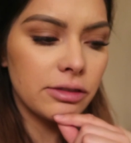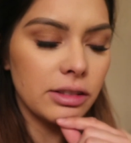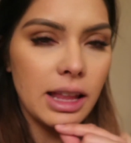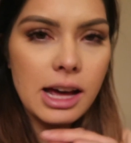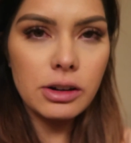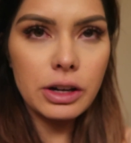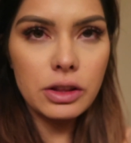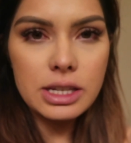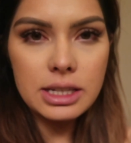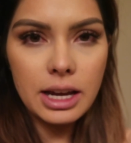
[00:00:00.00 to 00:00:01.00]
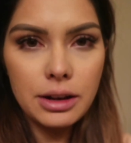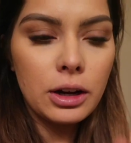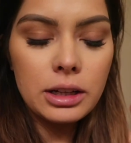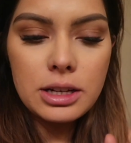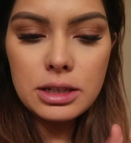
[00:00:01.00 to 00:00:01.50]
flattering on the skin.
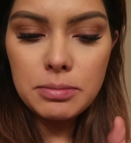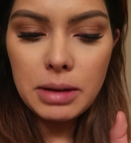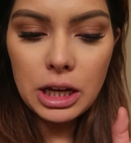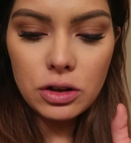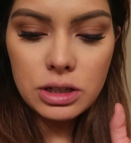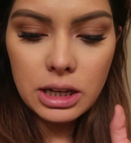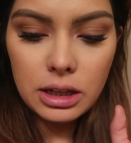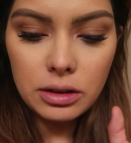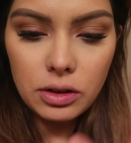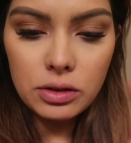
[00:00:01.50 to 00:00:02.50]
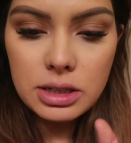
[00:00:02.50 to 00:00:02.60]
It doesn't make your skin look